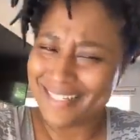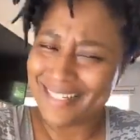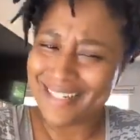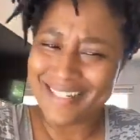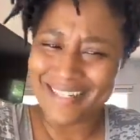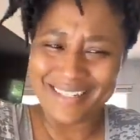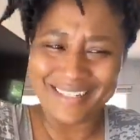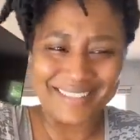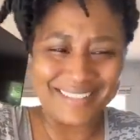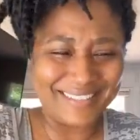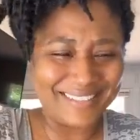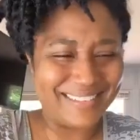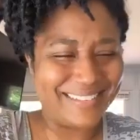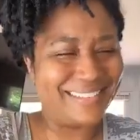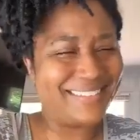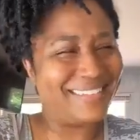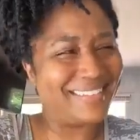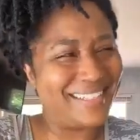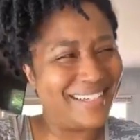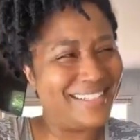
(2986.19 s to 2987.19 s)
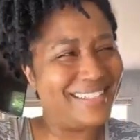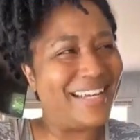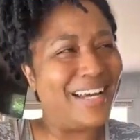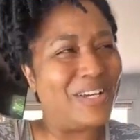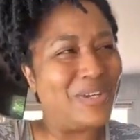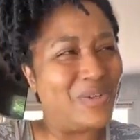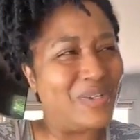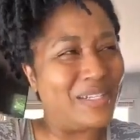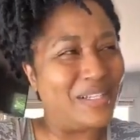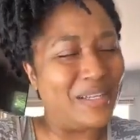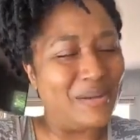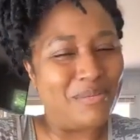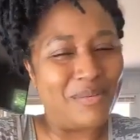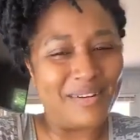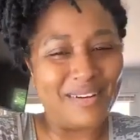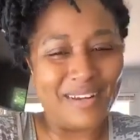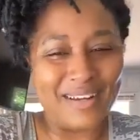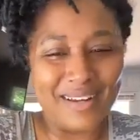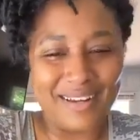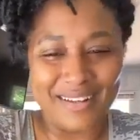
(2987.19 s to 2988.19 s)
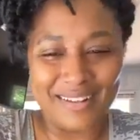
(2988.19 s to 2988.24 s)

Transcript: Yes. That's how you sleep at